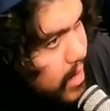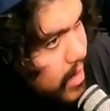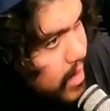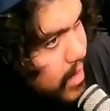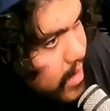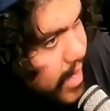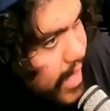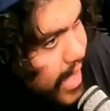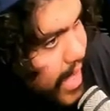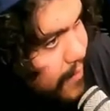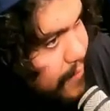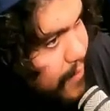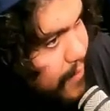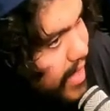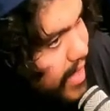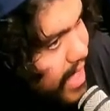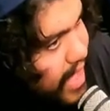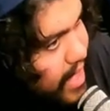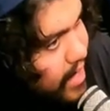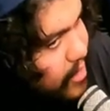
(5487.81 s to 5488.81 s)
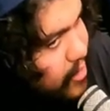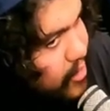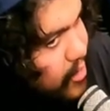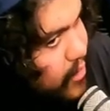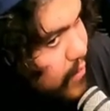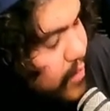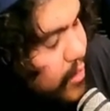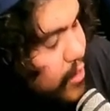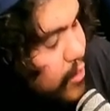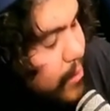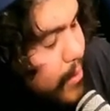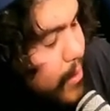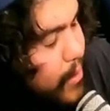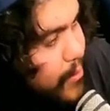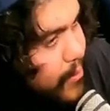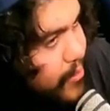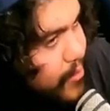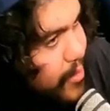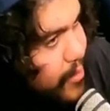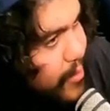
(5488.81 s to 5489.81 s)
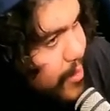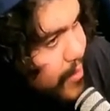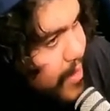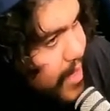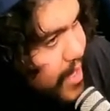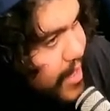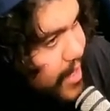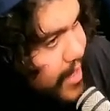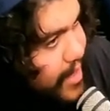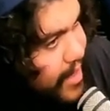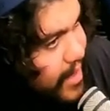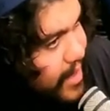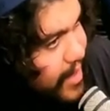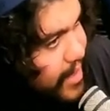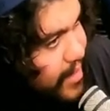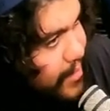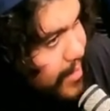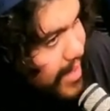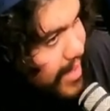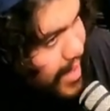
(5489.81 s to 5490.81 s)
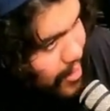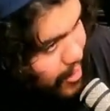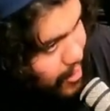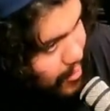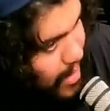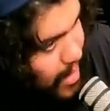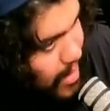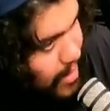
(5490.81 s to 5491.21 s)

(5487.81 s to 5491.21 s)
Like yeah. I feel like he served no purpose in the movie, but that's just me.